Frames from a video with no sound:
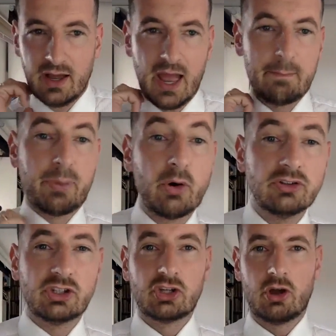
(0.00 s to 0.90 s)
a
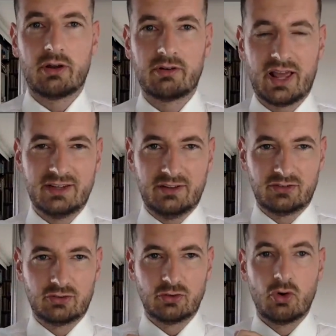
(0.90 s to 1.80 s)
pointy collar like
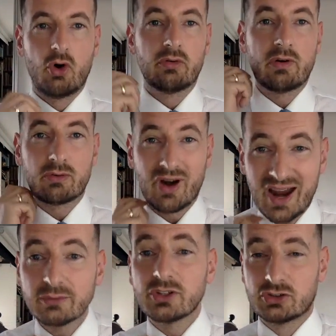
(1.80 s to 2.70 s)
this or a
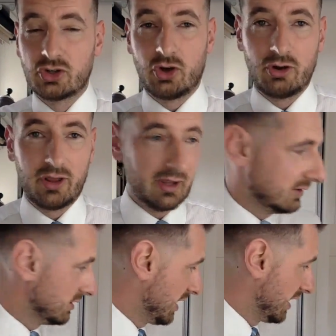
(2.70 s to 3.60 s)
rounded collar,
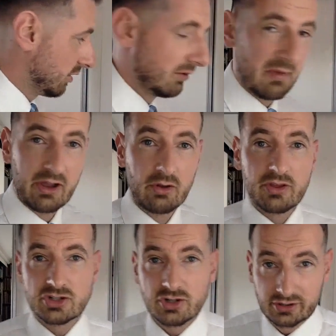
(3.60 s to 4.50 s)
like on my
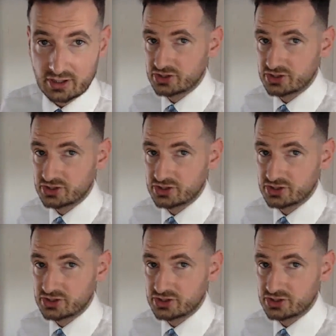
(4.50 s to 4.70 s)
other shirt, I'll